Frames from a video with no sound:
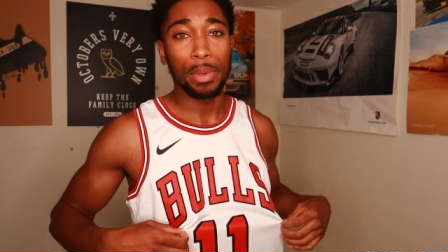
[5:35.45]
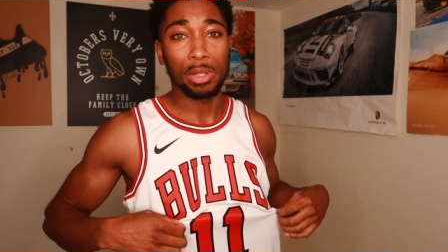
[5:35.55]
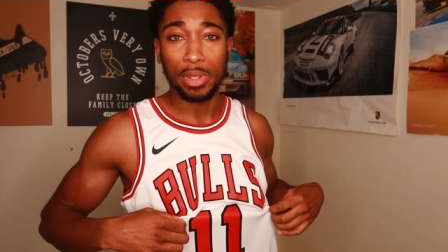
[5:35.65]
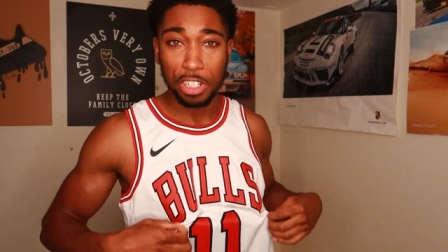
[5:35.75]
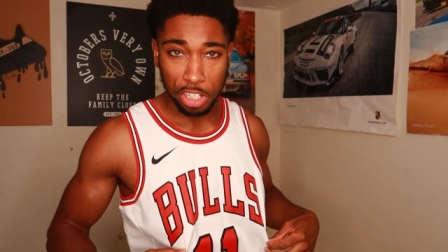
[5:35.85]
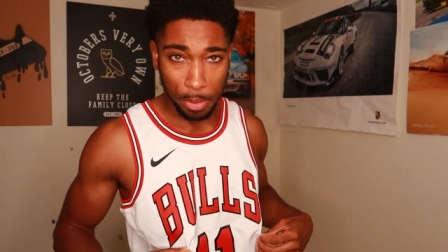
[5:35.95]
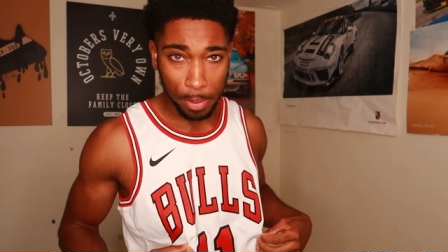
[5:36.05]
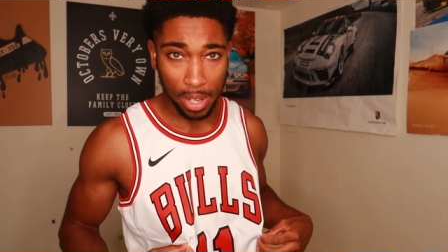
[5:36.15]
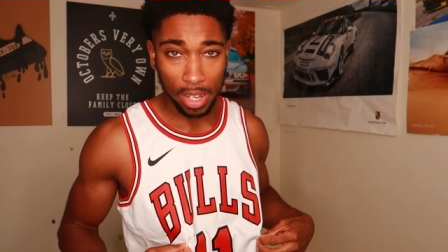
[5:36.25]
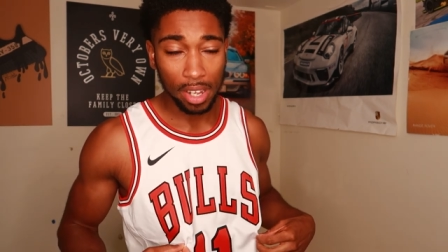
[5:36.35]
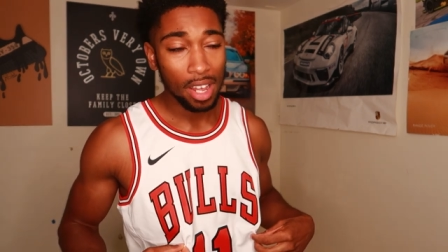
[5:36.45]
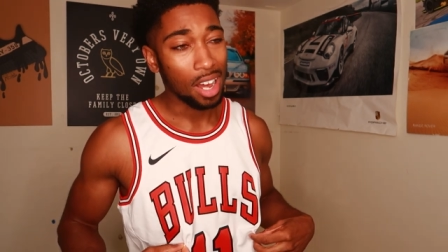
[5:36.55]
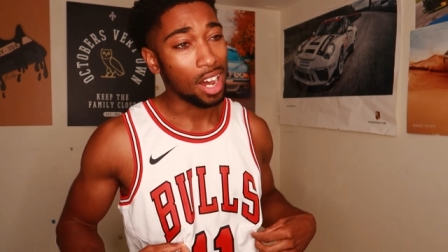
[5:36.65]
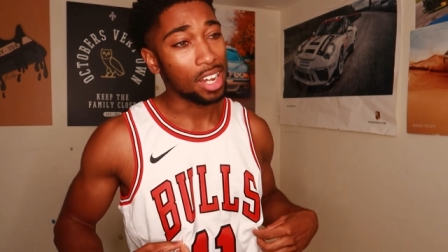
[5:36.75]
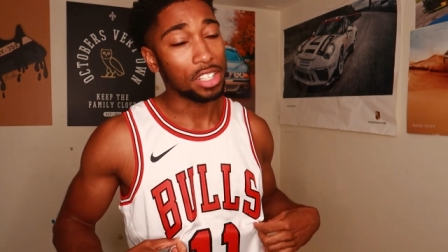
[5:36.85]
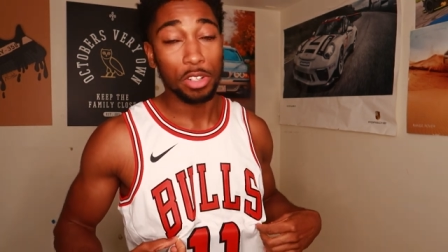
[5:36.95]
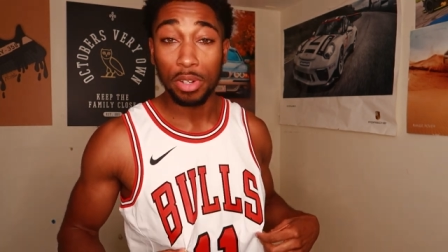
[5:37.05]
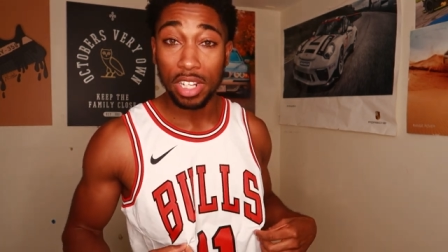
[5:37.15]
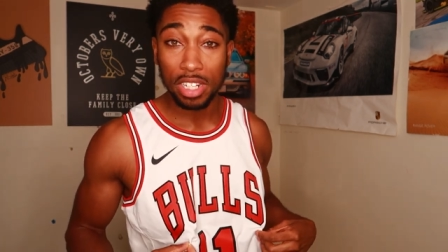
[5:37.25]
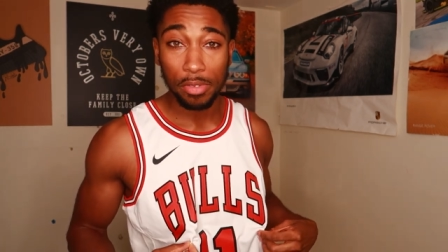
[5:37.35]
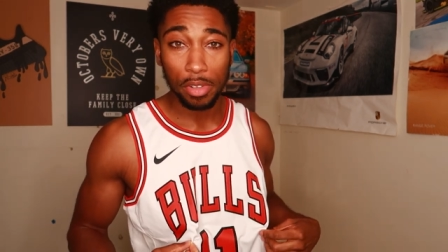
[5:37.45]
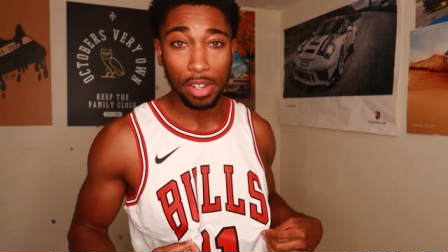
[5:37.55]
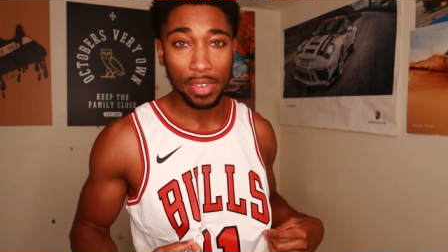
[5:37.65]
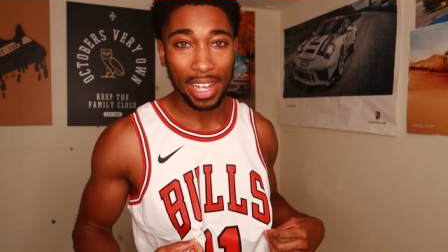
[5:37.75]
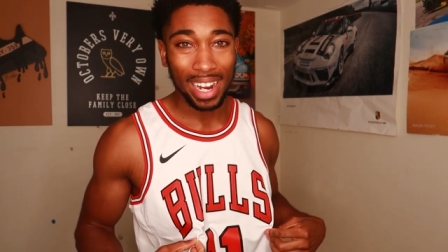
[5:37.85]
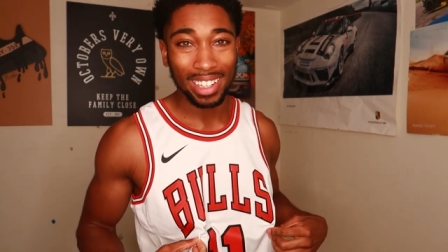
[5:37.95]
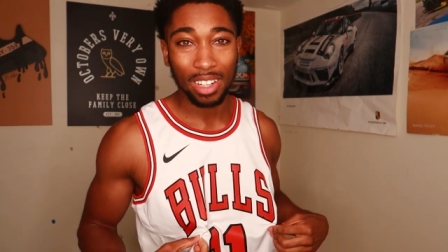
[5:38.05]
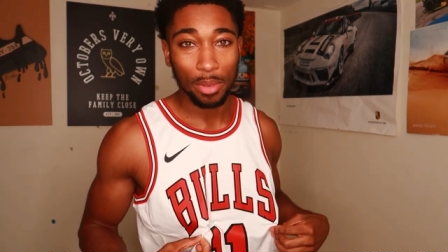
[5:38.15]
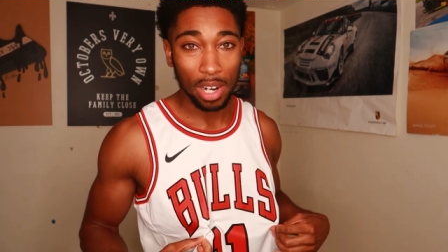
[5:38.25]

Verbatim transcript: between shipping, uh, duties, if you live in Canada,